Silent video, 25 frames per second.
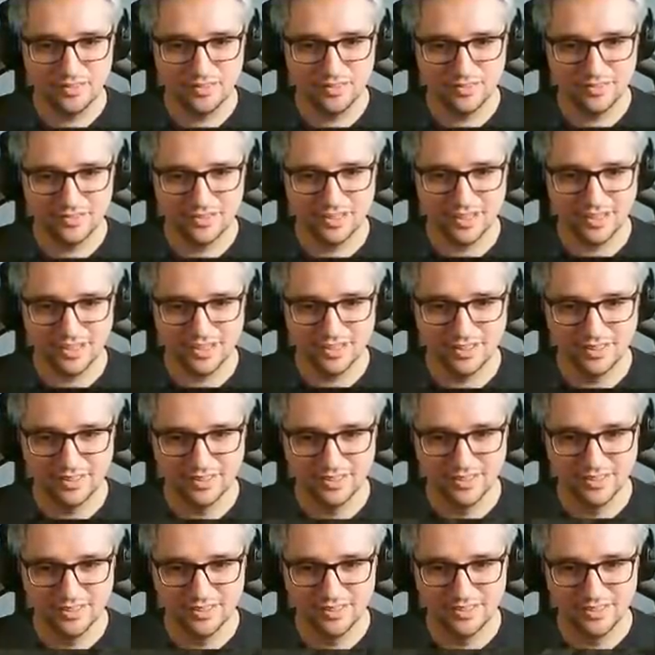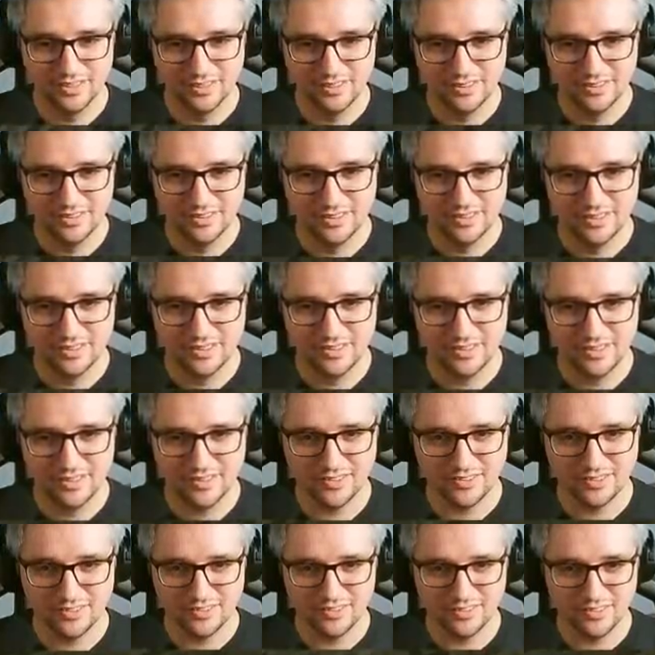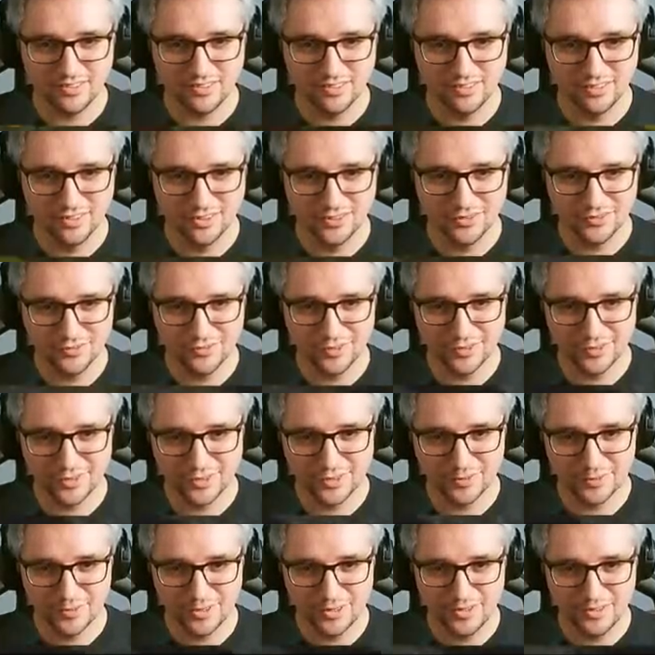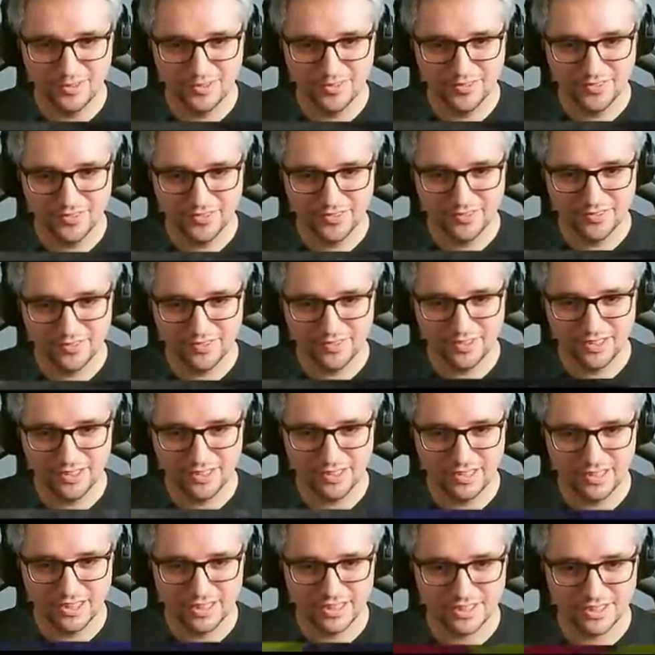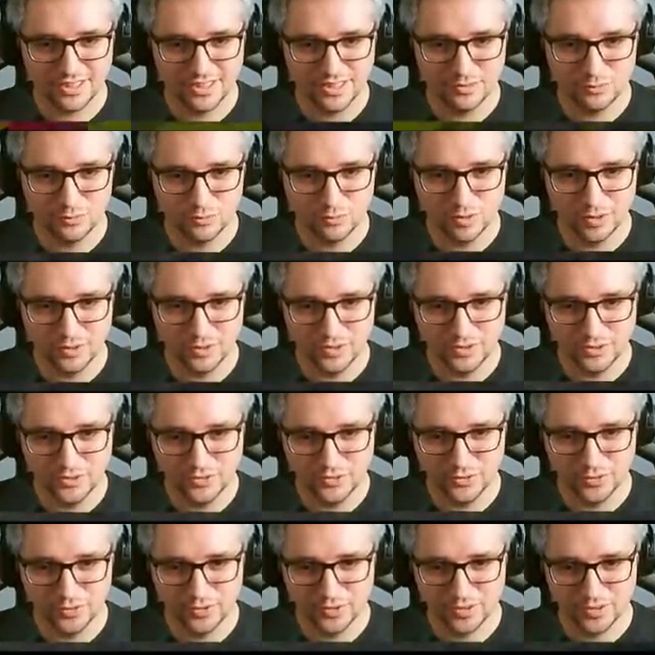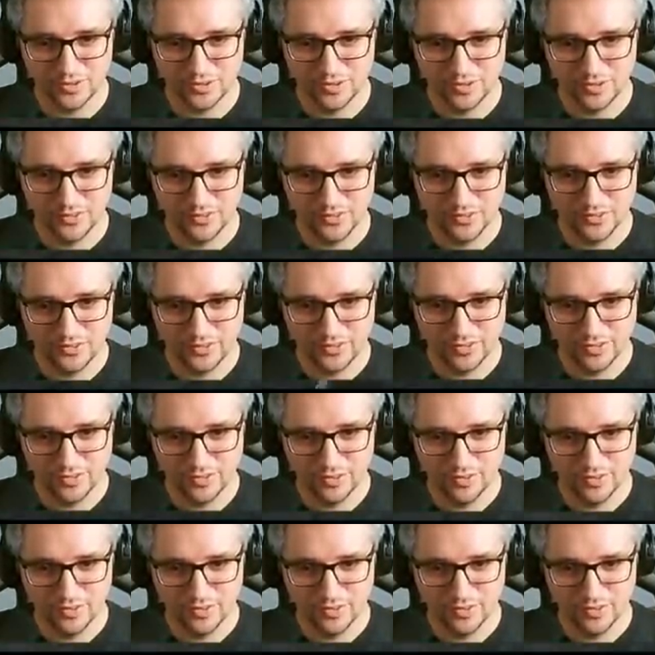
Okay. Let's not fuck around and actually run the circles.